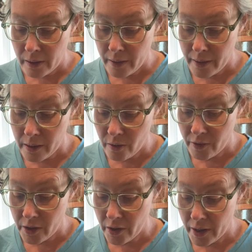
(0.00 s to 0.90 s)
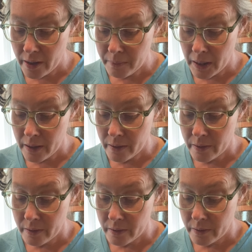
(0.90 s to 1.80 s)
And then over here again, my
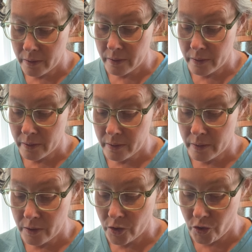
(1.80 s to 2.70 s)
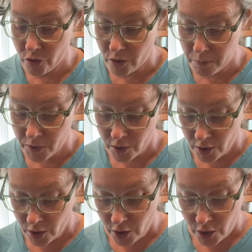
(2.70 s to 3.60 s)
nasturtiums.
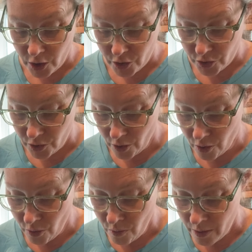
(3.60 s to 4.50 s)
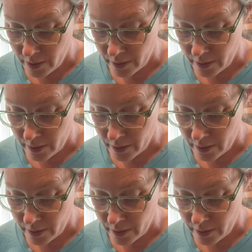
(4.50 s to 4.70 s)
So,